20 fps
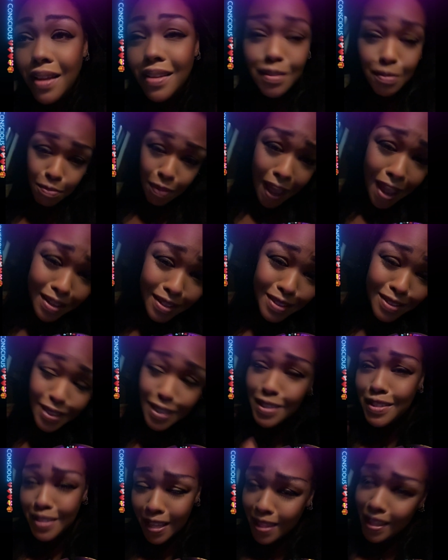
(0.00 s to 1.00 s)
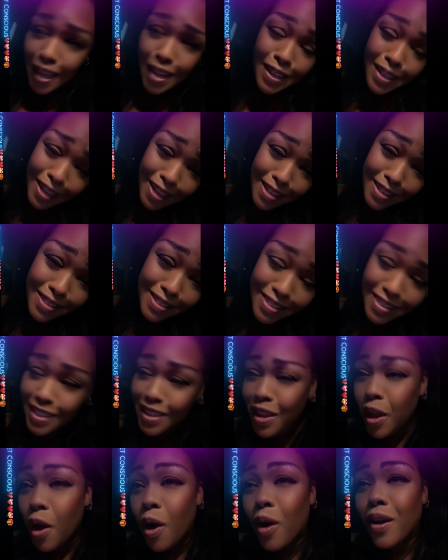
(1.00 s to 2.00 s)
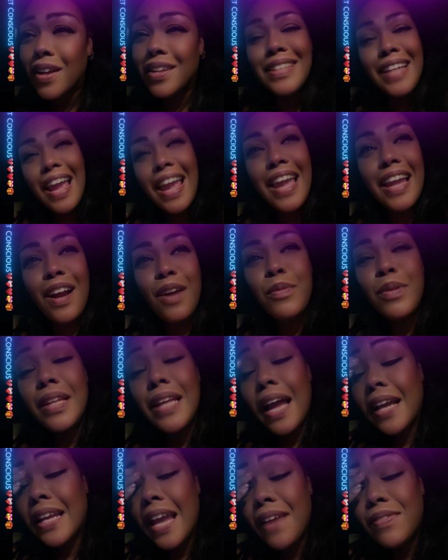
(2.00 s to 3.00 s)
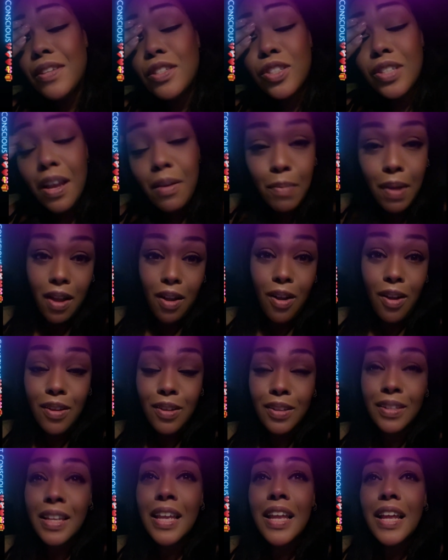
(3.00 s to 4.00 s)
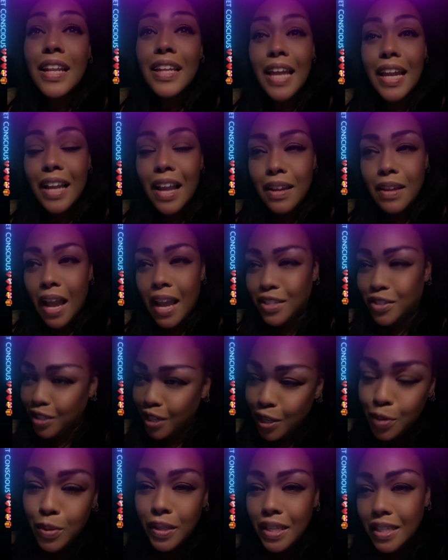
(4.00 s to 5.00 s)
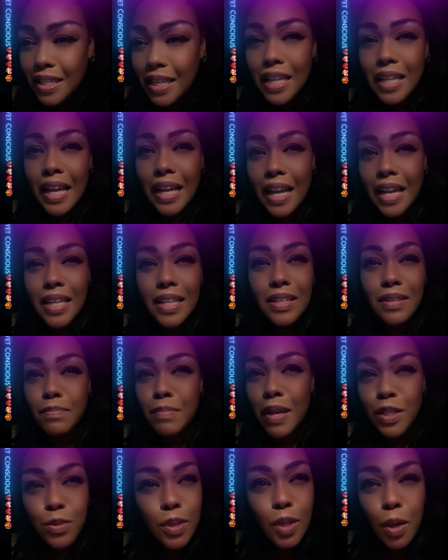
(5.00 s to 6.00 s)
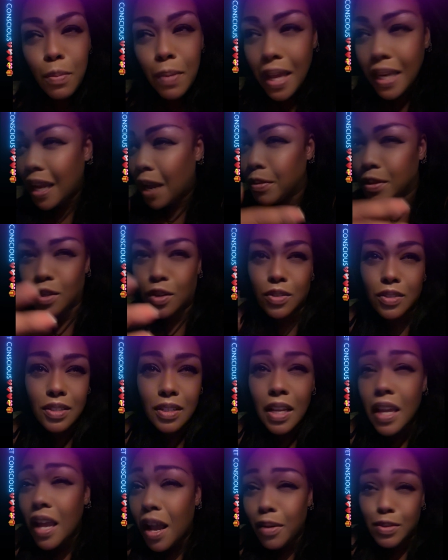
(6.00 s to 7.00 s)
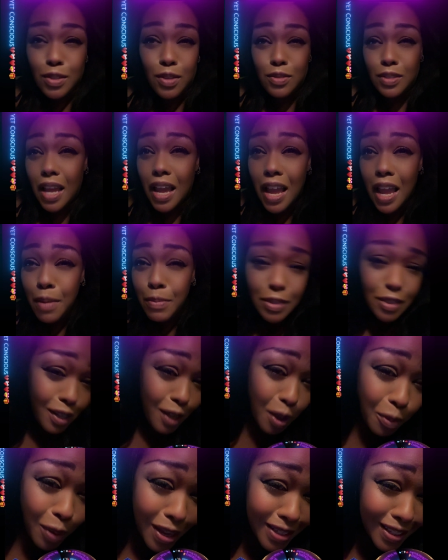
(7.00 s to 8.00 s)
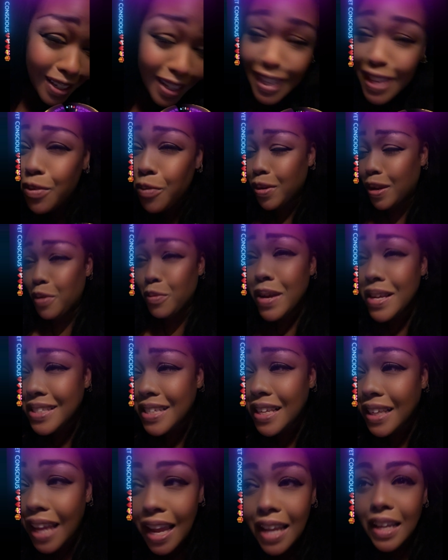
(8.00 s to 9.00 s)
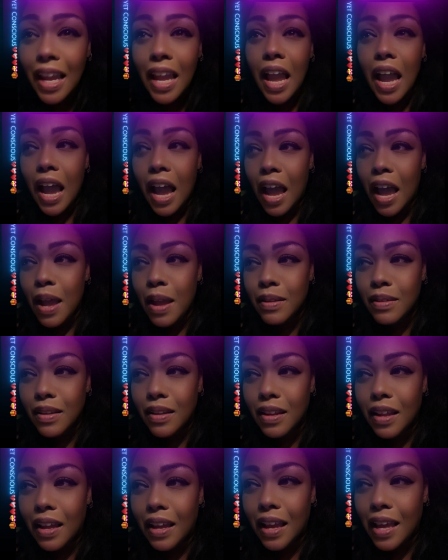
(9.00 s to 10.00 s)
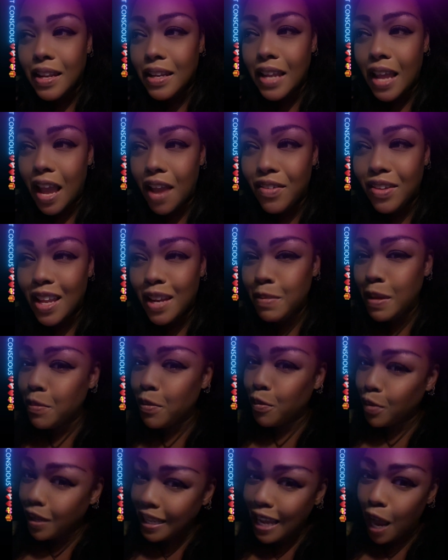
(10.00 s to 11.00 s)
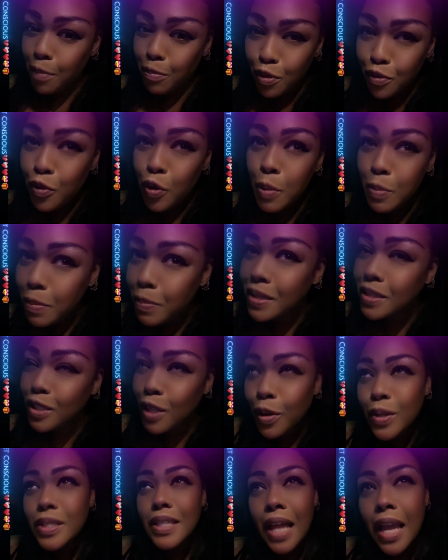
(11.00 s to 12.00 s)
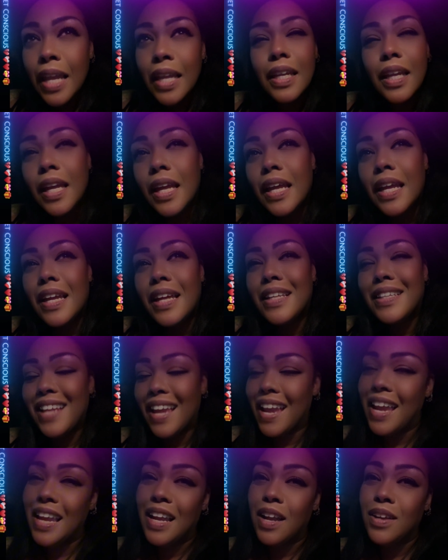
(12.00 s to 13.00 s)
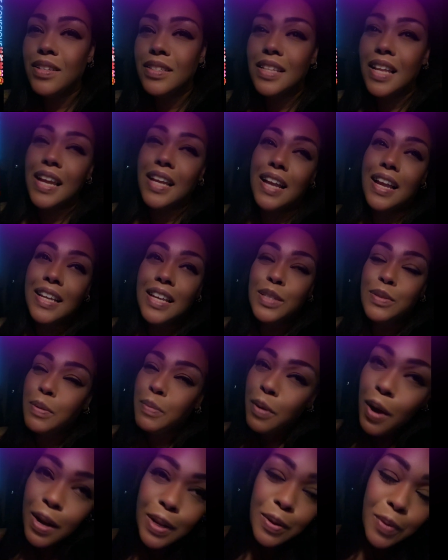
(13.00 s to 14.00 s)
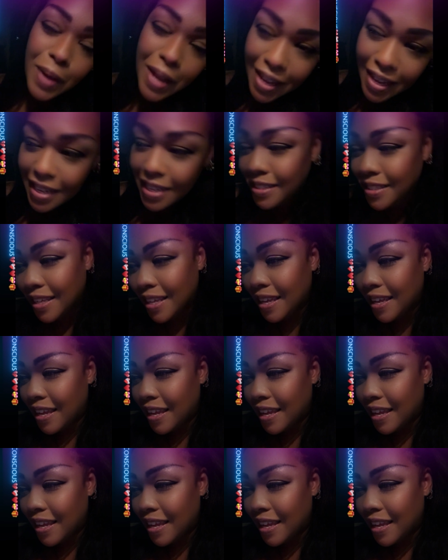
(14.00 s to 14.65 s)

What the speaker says: But since then that it is, or dang, I gave this job my all. Like I genuinely did. Like I didn't mess with nobody. I was on time until I wasn't, and even when I wasn't, like I didn't have a lot of people really outperforming me. So it's like, dang, I was like, I guess we're parting ways.